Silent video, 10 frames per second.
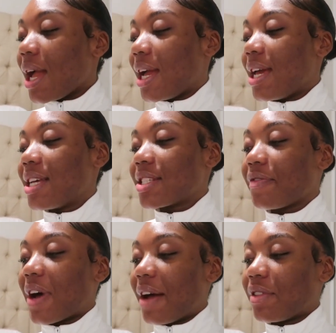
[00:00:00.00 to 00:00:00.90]
It is
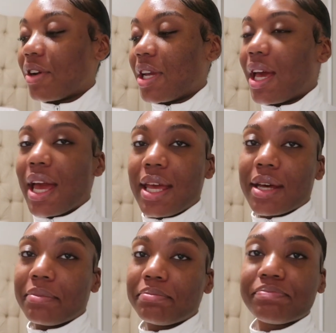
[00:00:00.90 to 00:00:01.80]
5.30
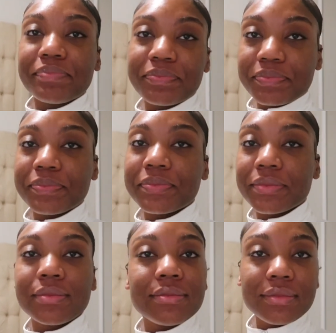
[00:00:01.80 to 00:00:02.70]
a.m.
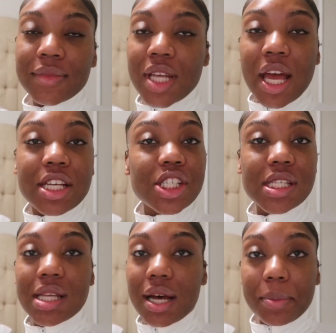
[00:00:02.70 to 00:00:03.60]

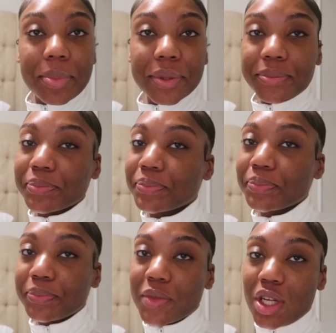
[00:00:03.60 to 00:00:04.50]
She's up,
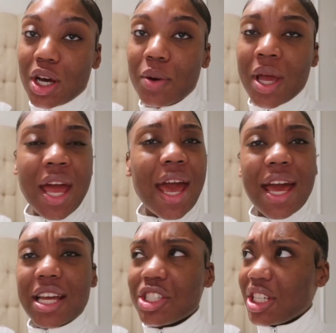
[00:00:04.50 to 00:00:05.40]
you know,
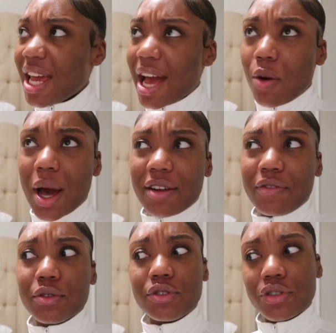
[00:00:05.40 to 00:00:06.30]
and she had quite a
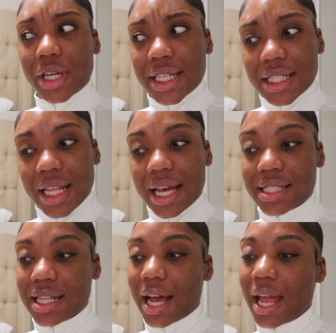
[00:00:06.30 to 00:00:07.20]
few drinks
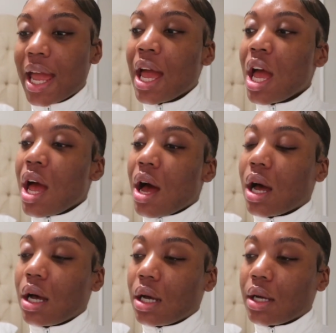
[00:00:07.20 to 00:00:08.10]
last night.
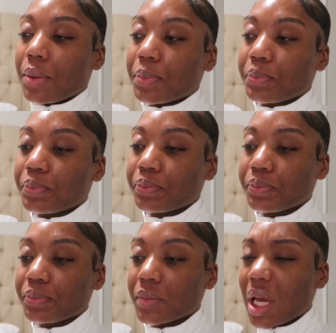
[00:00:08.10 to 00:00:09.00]
Um,
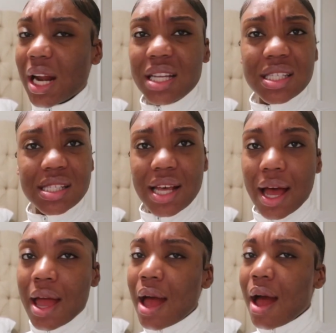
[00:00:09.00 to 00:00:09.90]
and I just got,
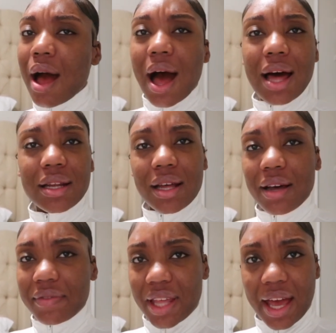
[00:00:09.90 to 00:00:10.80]
I
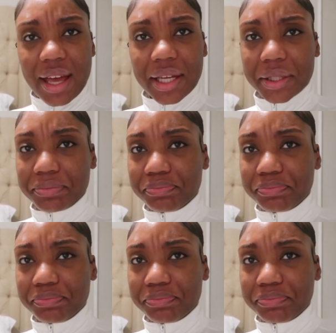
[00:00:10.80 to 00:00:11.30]
love that